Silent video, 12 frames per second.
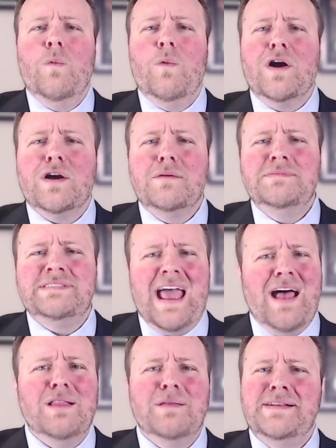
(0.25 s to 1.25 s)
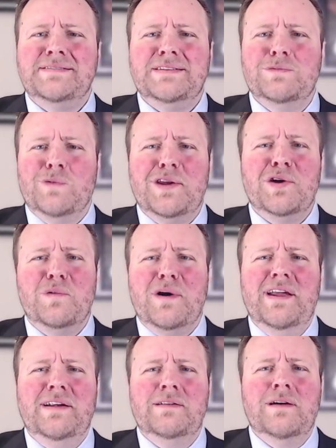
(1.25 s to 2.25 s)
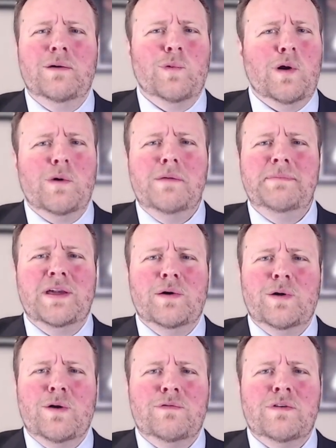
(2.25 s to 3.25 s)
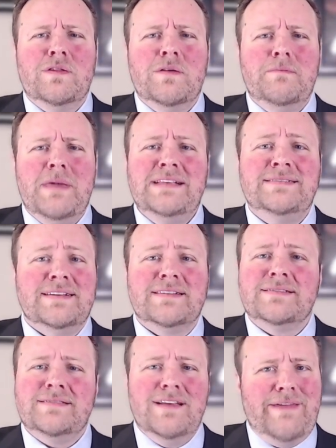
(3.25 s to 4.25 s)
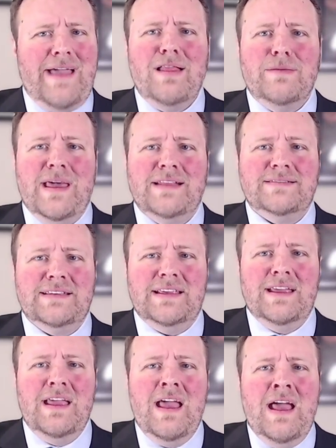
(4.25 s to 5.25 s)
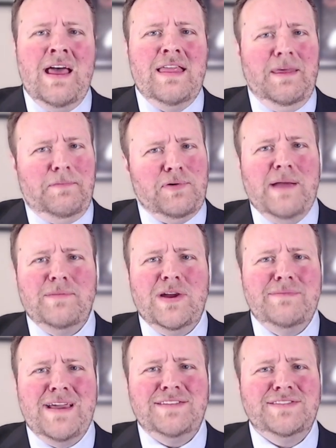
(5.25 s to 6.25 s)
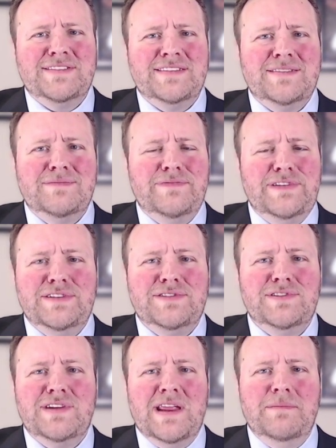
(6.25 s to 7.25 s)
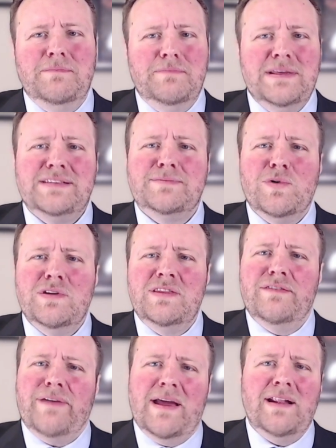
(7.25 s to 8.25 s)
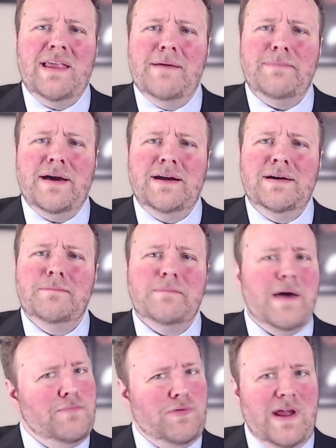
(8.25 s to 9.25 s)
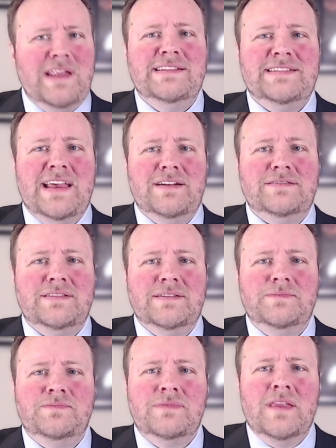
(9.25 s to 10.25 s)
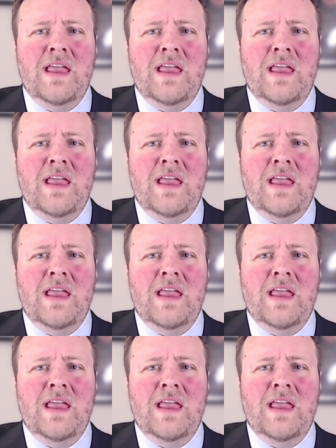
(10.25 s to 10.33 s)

Welcome to Allomancy 101, where we'll be going over the basics of Allomancy, the primary magic system featured in Mistborn: The Final Empire by Brandon Sanderson.